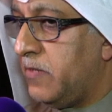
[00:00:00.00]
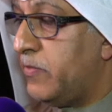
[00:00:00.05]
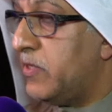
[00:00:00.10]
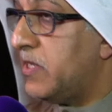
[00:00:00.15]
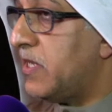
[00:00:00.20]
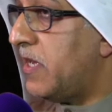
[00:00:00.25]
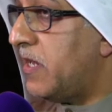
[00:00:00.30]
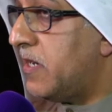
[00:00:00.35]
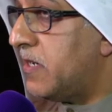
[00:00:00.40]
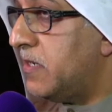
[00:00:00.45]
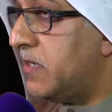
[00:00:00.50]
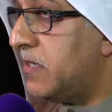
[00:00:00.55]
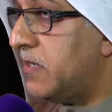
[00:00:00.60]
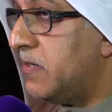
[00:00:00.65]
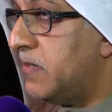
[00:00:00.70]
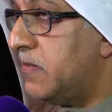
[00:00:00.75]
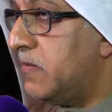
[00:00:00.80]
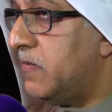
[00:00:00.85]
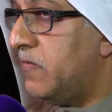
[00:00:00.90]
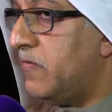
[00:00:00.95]
Some are
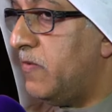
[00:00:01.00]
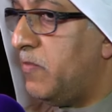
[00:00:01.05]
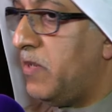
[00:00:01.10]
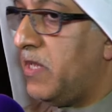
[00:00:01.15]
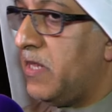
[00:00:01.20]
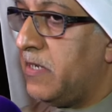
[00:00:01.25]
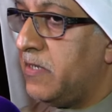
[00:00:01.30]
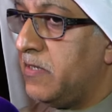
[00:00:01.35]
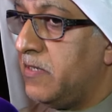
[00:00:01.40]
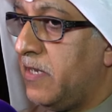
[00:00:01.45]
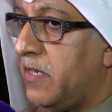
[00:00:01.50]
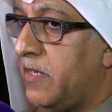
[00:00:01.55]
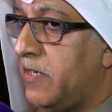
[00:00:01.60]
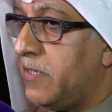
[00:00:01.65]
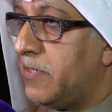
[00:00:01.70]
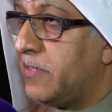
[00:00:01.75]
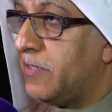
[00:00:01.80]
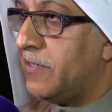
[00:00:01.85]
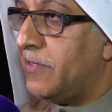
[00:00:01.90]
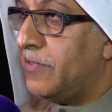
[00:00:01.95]
waiting to see who will
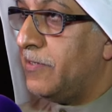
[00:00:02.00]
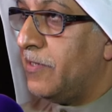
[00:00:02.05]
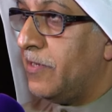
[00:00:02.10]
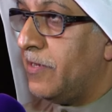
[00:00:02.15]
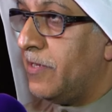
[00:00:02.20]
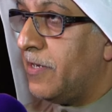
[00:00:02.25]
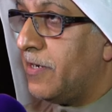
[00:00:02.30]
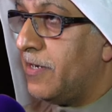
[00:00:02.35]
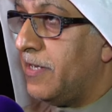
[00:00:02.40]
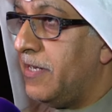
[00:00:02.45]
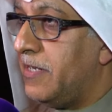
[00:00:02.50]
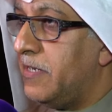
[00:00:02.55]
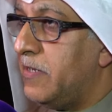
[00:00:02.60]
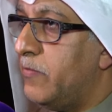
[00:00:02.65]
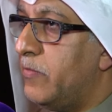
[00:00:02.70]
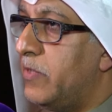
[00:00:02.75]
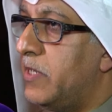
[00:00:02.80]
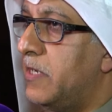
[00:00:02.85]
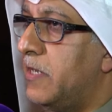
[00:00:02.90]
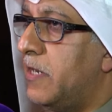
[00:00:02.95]
come out as
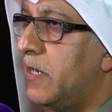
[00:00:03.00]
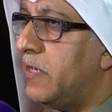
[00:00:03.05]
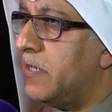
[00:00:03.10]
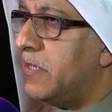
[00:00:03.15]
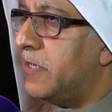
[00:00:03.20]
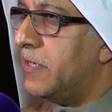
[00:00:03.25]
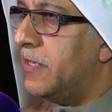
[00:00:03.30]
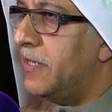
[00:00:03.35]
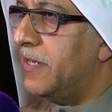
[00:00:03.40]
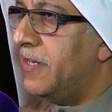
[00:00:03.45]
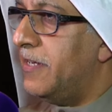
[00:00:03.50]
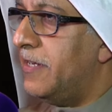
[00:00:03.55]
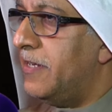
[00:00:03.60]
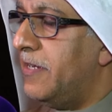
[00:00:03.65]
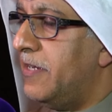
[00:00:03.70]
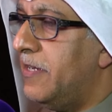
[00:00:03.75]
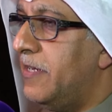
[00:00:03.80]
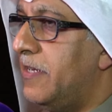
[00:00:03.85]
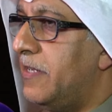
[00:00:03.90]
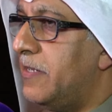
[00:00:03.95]
a favourite,
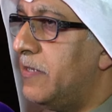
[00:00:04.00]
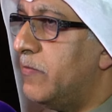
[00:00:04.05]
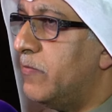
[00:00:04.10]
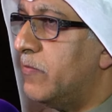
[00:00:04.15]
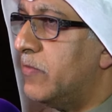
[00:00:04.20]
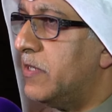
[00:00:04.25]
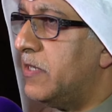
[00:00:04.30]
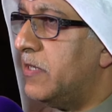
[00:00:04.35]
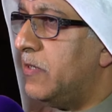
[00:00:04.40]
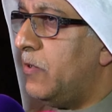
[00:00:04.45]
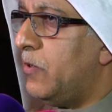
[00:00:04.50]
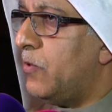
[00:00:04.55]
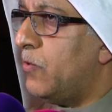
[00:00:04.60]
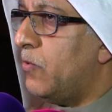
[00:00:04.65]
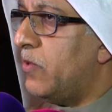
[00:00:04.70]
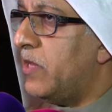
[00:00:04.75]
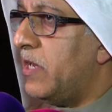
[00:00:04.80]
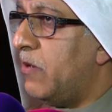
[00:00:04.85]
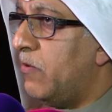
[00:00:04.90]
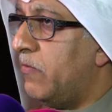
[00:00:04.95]
and most of them will
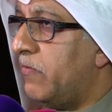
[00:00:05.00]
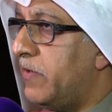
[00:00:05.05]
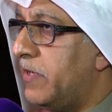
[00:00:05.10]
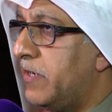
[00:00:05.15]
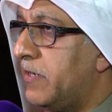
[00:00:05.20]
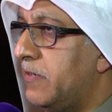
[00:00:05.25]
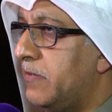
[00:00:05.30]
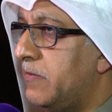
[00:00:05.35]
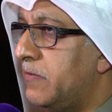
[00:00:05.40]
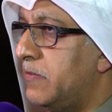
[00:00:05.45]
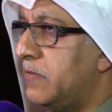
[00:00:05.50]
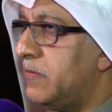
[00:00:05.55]
back the winner.